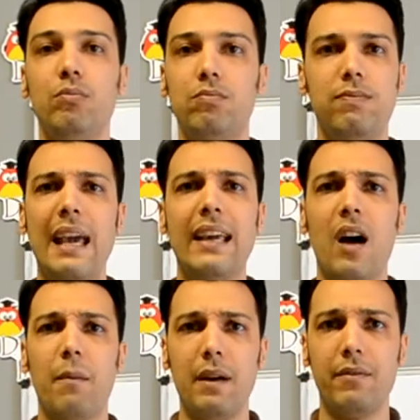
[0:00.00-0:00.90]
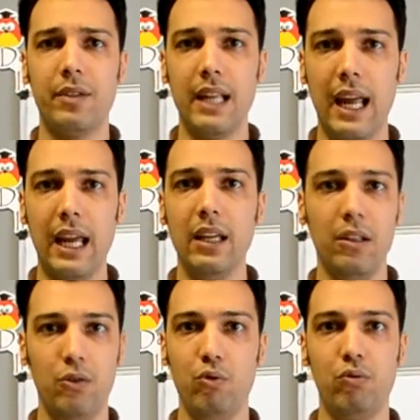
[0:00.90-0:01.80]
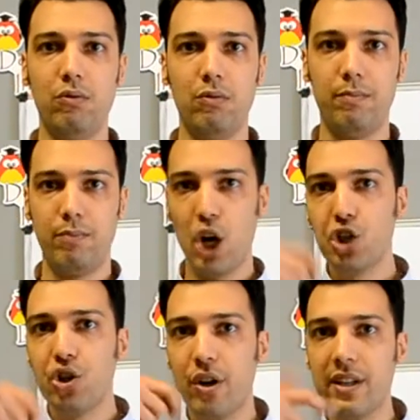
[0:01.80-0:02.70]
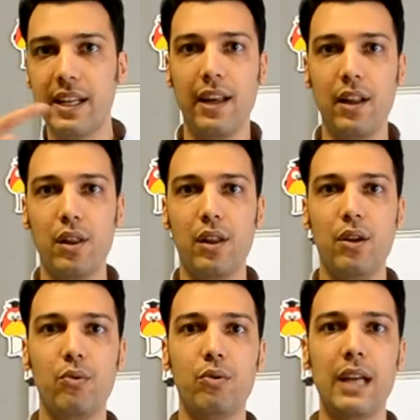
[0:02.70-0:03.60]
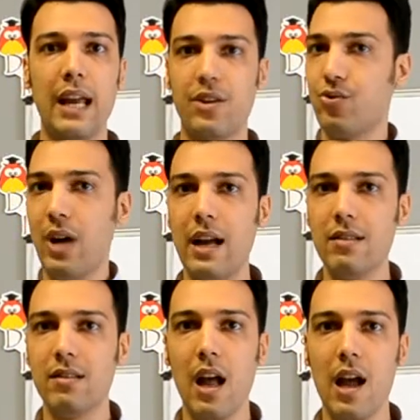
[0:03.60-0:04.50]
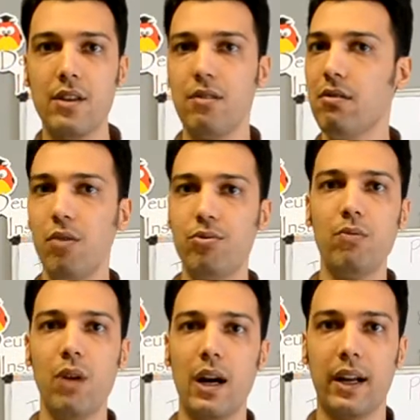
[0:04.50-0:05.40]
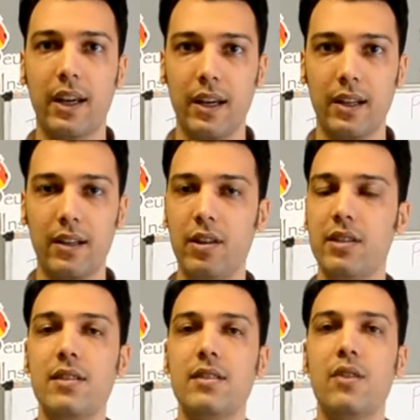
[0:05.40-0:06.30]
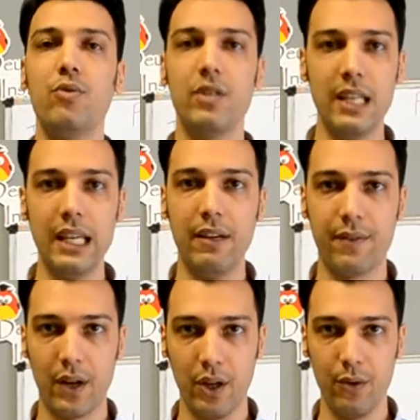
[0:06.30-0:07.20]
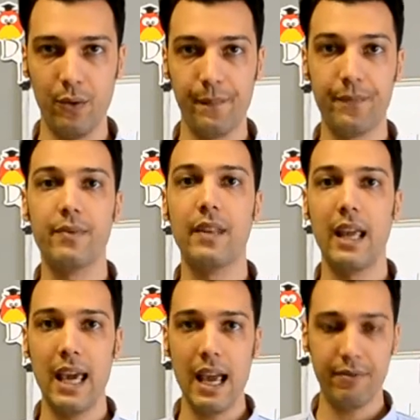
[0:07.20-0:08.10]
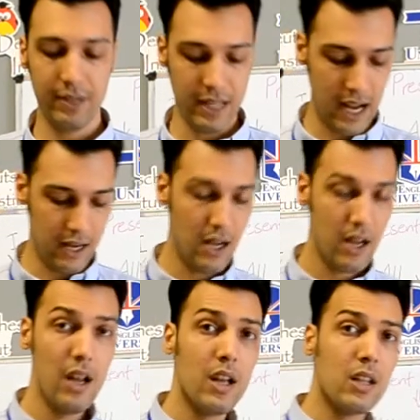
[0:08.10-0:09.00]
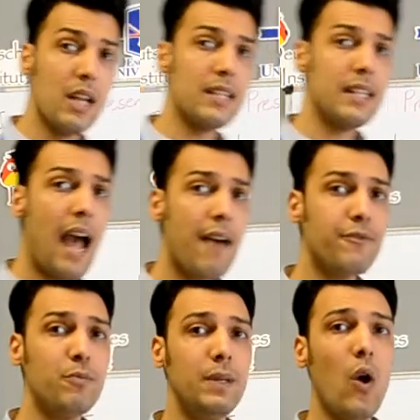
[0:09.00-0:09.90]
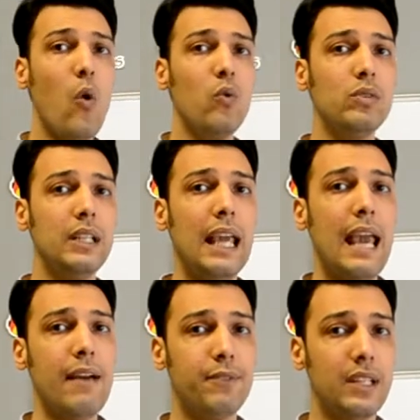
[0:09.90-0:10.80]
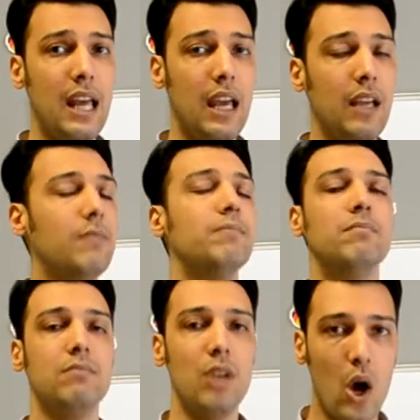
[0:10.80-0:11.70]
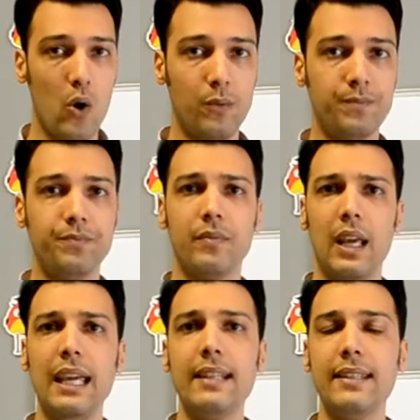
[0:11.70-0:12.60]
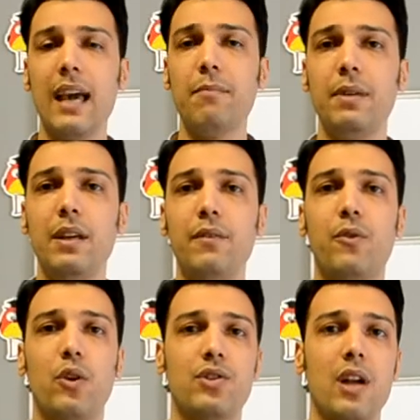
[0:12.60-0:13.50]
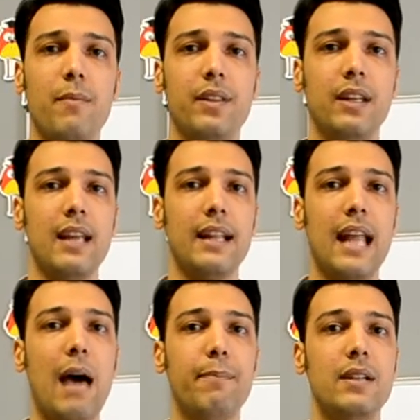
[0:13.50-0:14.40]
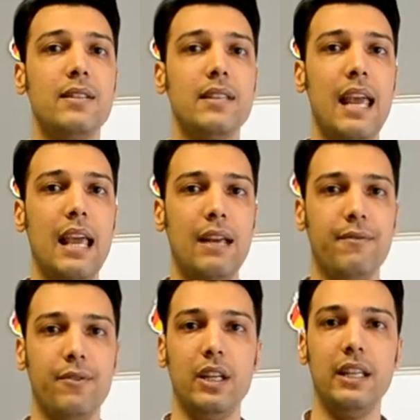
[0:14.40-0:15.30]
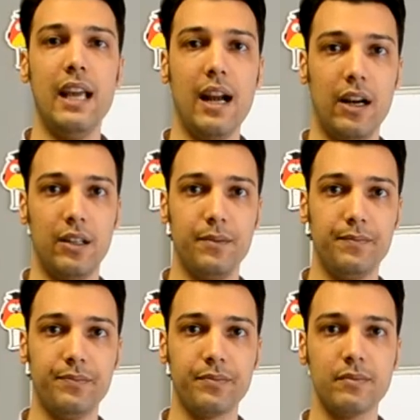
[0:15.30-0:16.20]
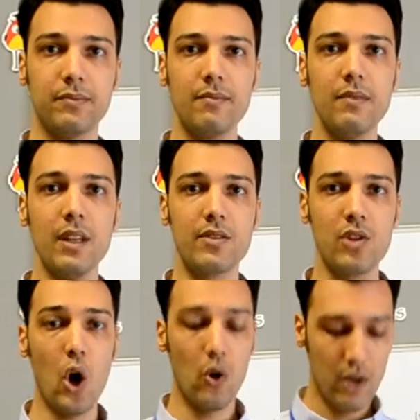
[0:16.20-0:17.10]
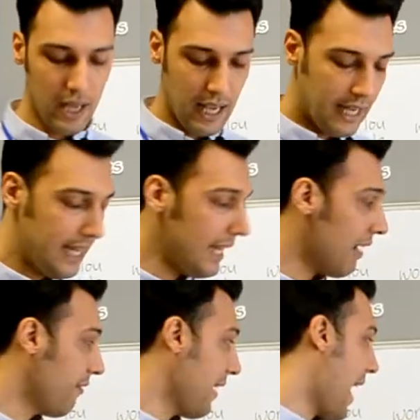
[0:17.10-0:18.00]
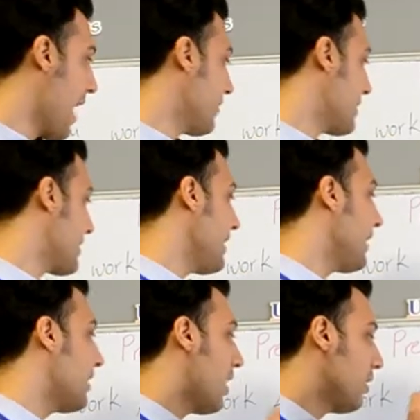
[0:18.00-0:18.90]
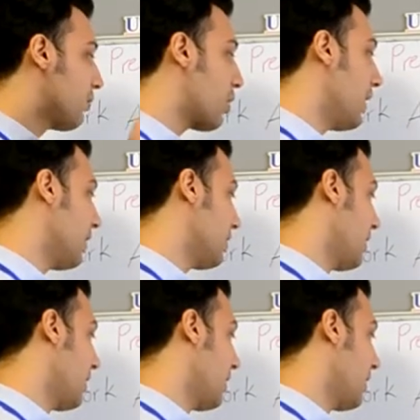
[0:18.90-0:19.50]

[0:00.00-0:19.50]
wake up every day, you brush your teeth, you get dressed, and you go to work. This is a routine for you every day. Does it have to be only every day? No. It can be for something that happens every year. So here we have a signal word.